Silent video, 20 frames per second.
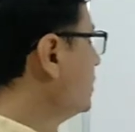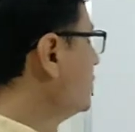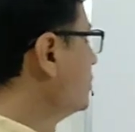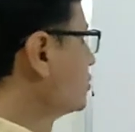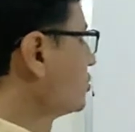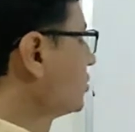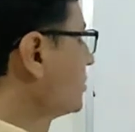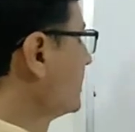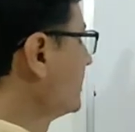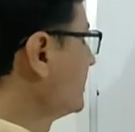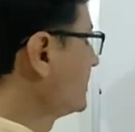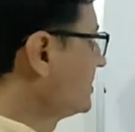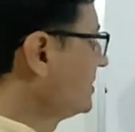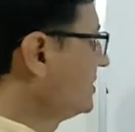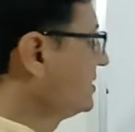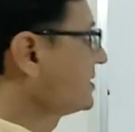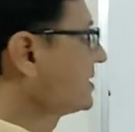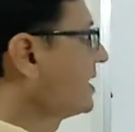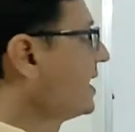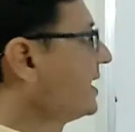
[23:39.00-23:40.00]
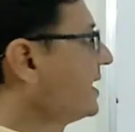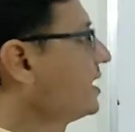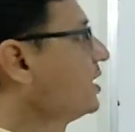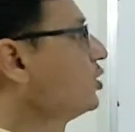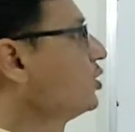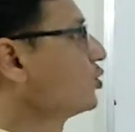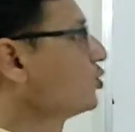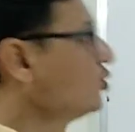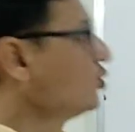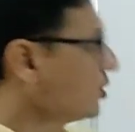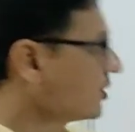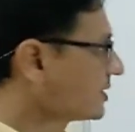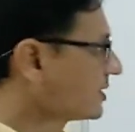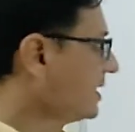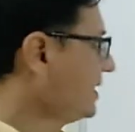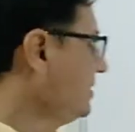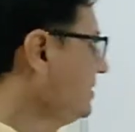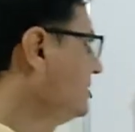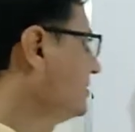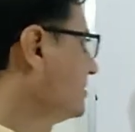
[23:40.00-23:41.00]
So this is iron 2
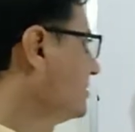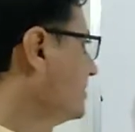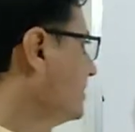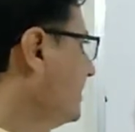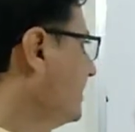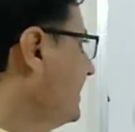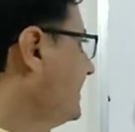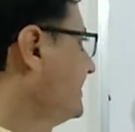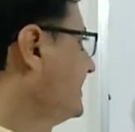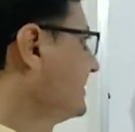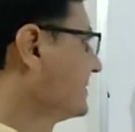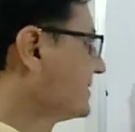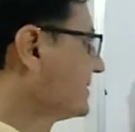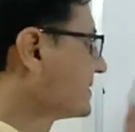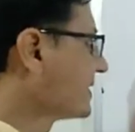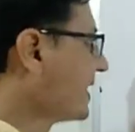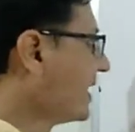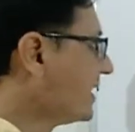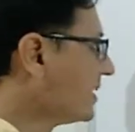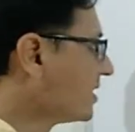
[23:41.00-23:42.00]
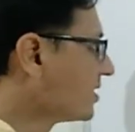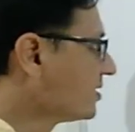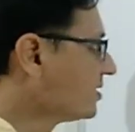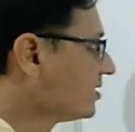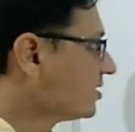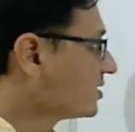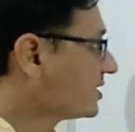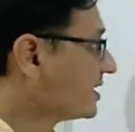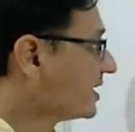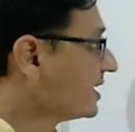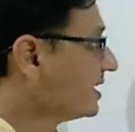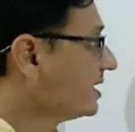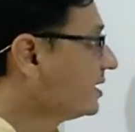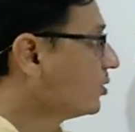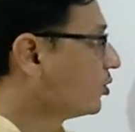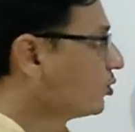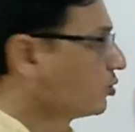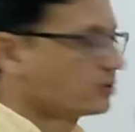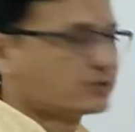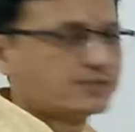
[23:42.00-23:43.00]
oxide and this is iron
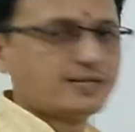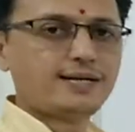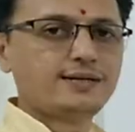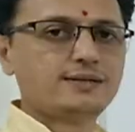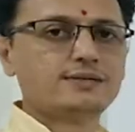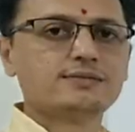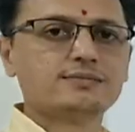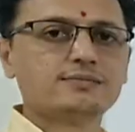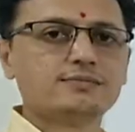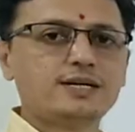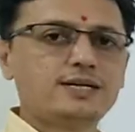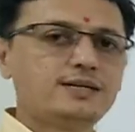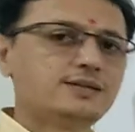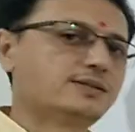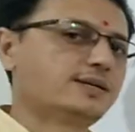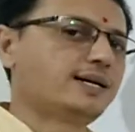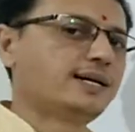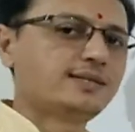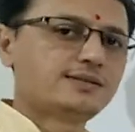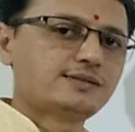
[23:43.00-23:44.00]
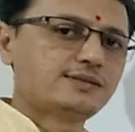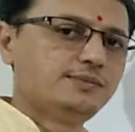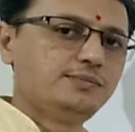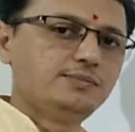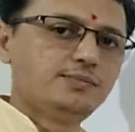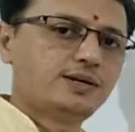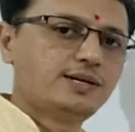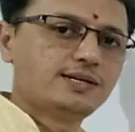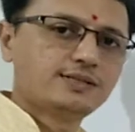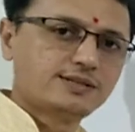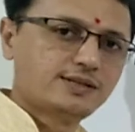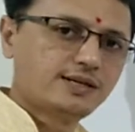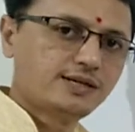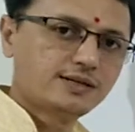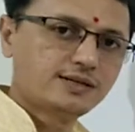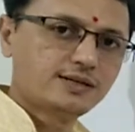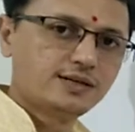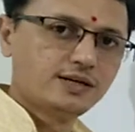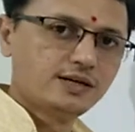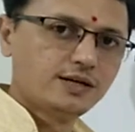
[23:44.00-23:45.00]
3 oxide. It is as simple as that.
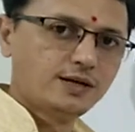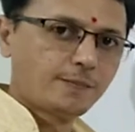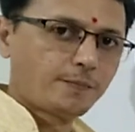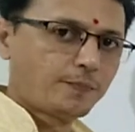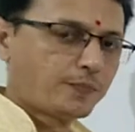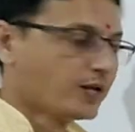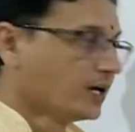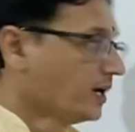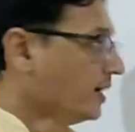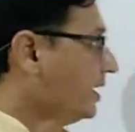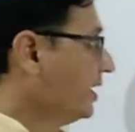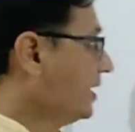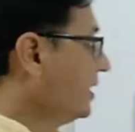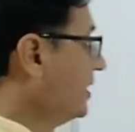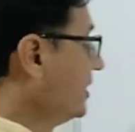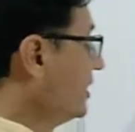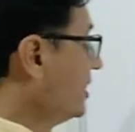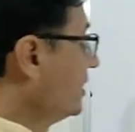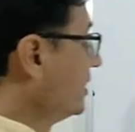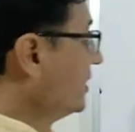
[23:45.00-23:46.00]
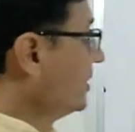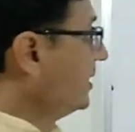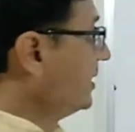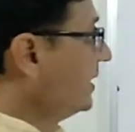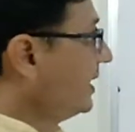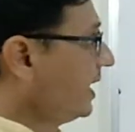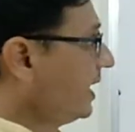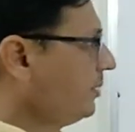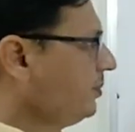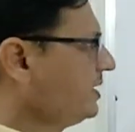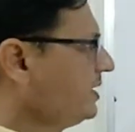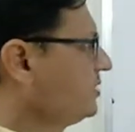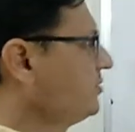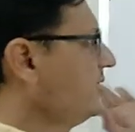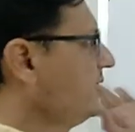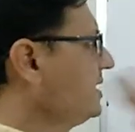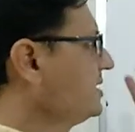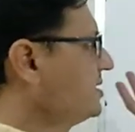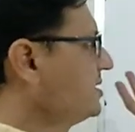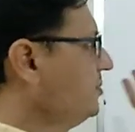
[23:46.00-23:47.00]
Name is
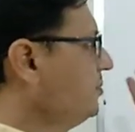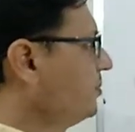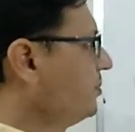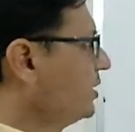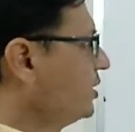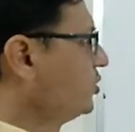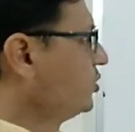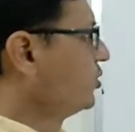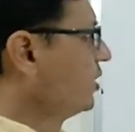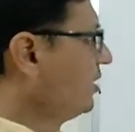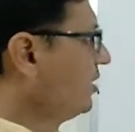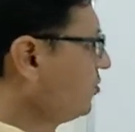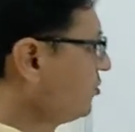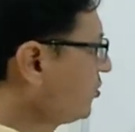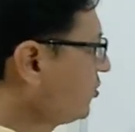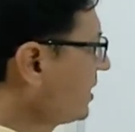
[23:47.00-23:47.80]
very simple. You have to